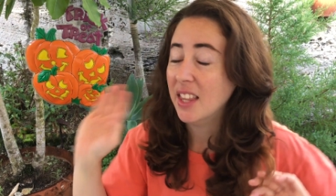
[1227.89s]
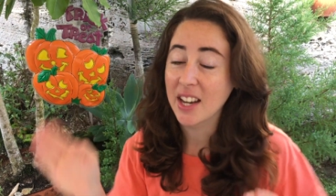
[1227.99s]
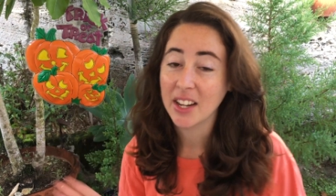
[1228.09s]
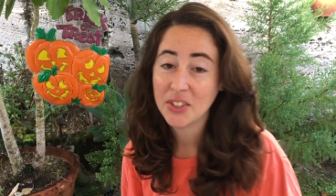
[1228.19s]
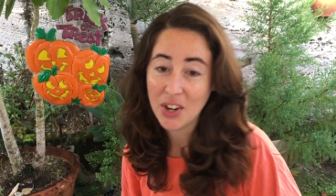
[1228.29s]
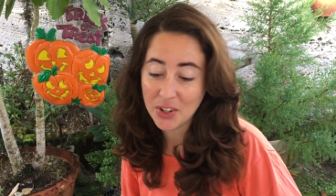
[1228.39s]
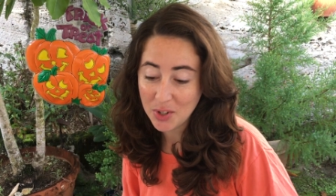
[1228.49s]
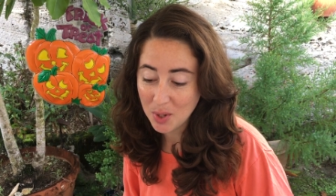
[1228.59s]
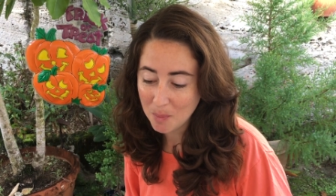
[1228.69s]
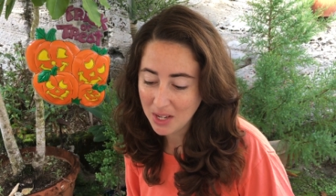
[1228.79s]
next
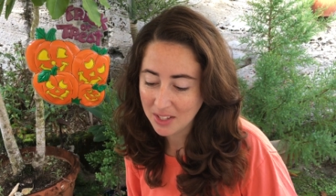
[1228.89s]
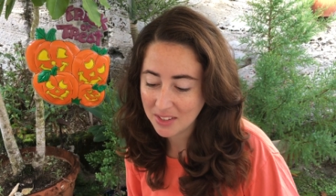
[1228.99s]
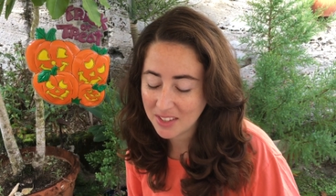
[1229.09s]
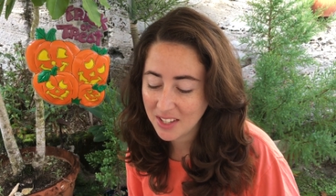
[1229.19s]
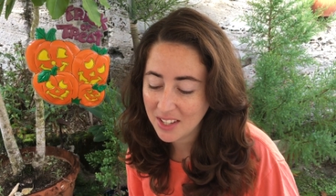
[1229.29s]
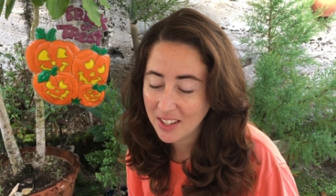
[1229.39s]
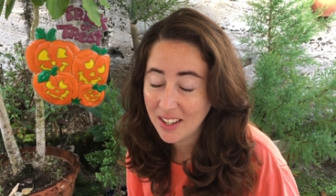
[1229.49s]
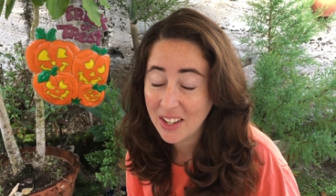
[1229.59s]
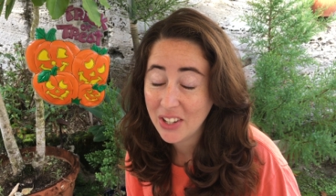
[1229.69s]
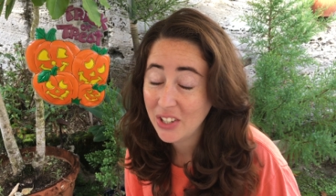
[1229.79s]
costume is
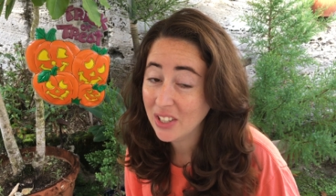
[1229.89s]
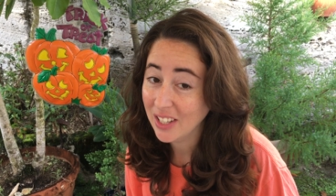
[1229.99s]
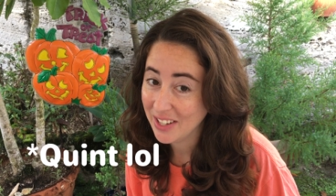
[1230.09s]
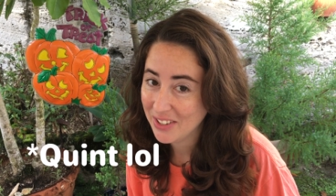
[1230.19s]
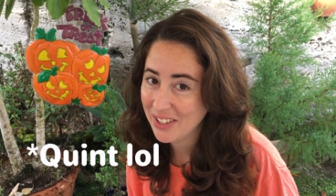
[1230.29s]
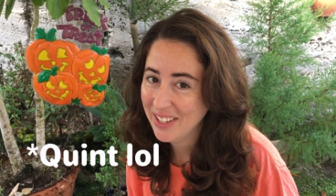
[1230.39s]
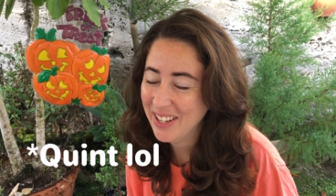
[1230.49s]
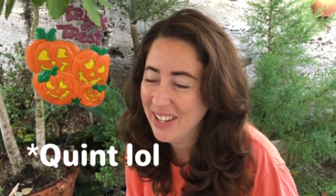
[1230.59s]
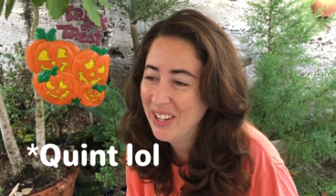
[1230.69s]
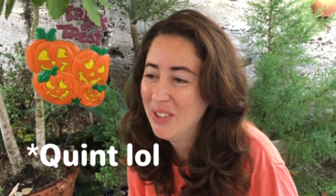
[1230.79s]
Quint
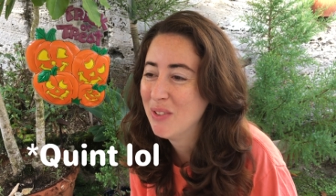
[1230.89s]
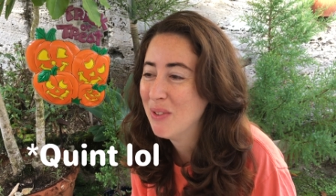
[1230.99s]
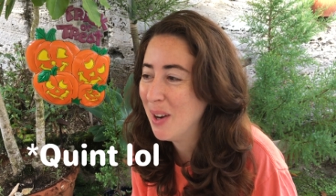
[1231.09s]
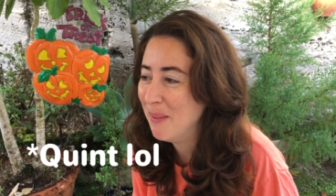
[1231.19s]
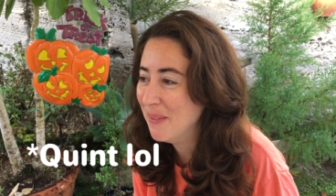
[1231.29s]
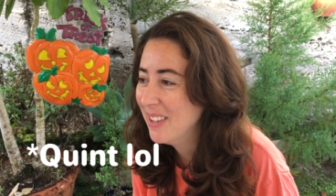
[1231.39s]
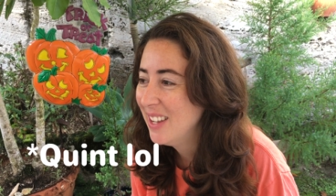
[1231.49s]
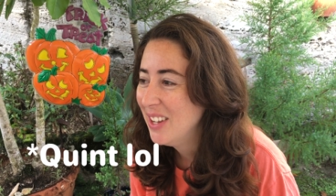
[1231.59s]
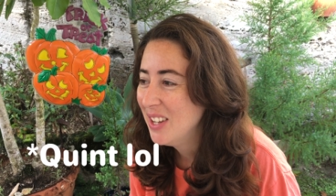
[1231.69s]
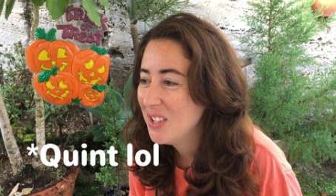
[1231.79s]
from
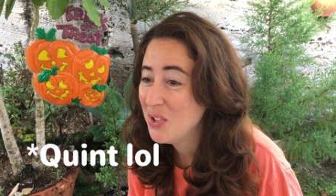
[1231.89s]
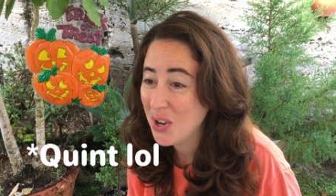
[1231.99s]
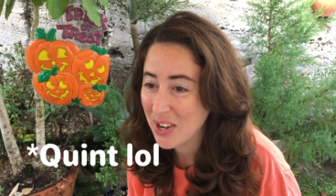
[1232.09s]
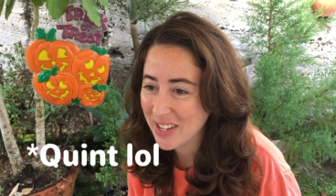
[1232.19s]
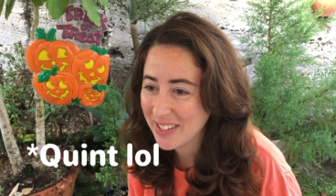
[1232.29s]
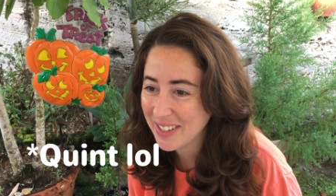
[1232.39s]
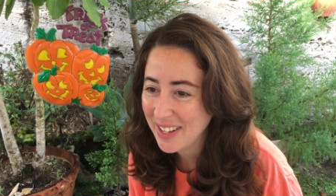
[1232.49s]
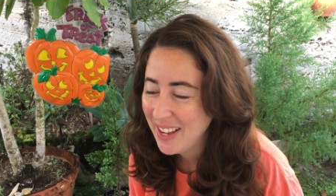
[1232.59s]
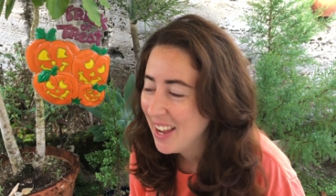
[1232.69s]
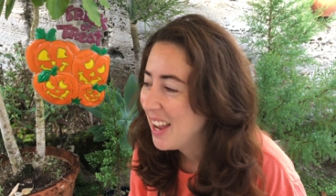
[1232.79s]
Jaws.
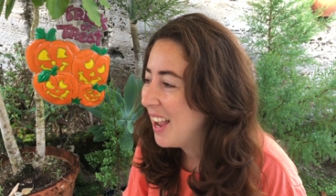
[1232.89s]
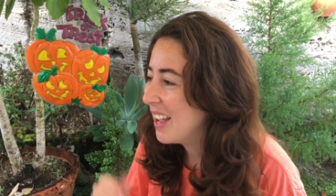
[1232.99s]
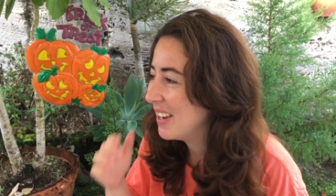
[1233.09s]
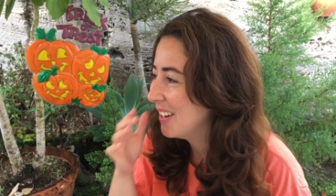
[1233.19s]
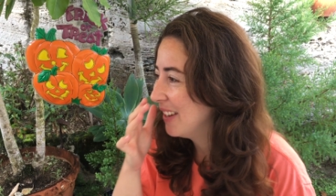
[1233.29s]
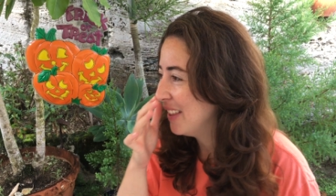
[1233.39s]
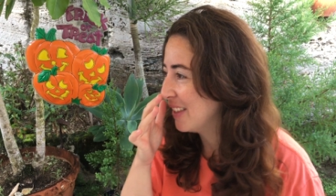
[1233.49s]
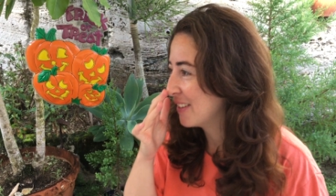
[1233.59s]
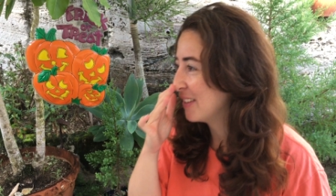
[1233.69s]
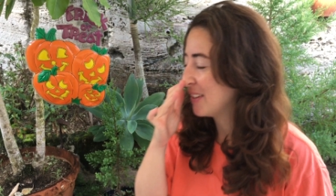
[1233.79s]
And
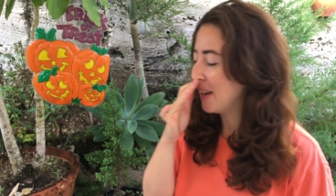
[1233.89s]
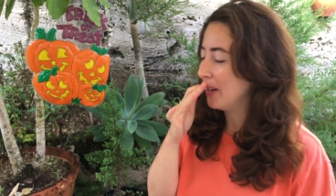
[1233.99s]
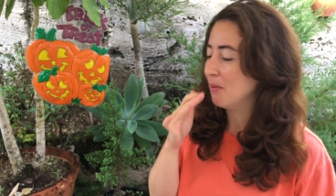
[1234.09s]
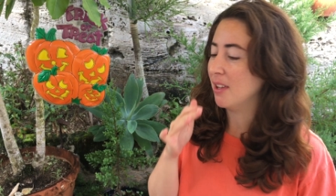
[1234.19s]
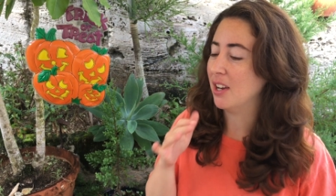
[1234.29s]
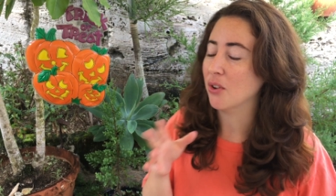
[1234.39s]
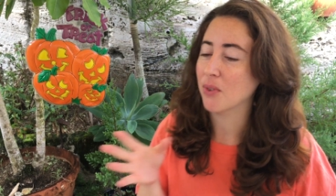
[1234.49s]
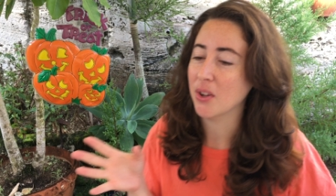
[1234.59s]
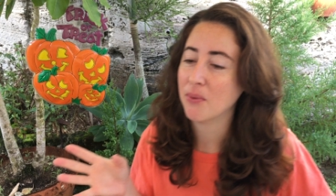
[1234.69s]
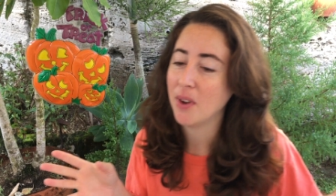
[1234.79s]
this is kind of like a
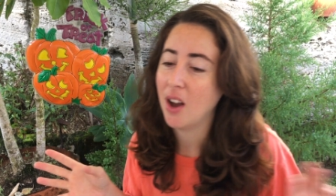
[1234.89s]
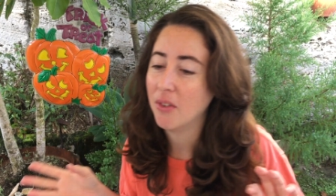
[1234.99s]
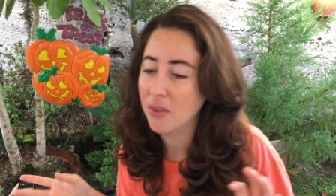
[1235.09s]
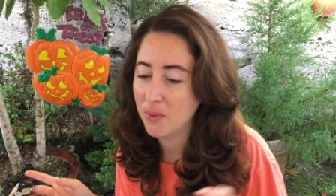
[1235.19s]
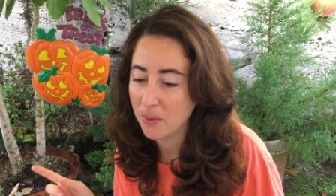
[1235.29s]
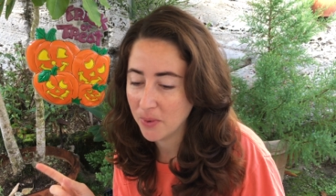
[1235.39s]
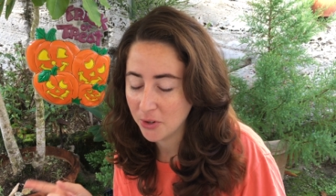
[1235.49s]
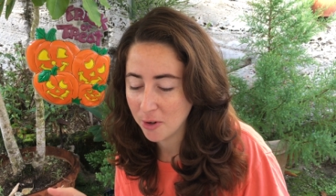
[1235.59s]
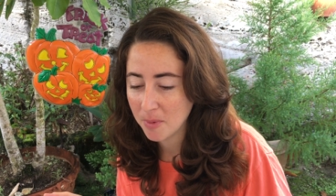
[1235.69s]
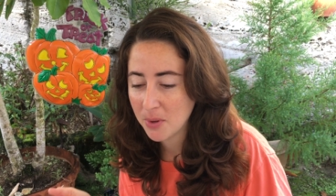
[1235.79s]
riff off of the
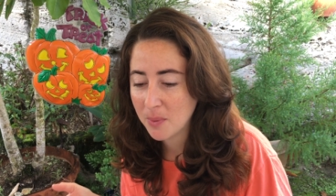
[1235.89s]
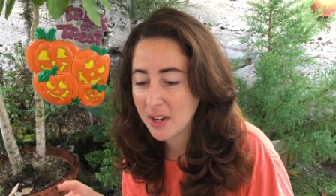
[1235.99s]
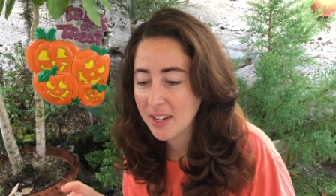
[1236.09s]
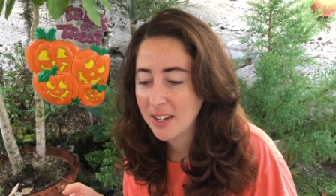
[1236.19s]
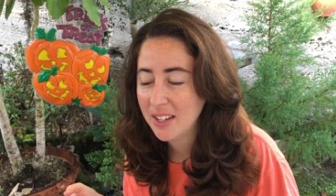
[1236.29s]
fisherman one.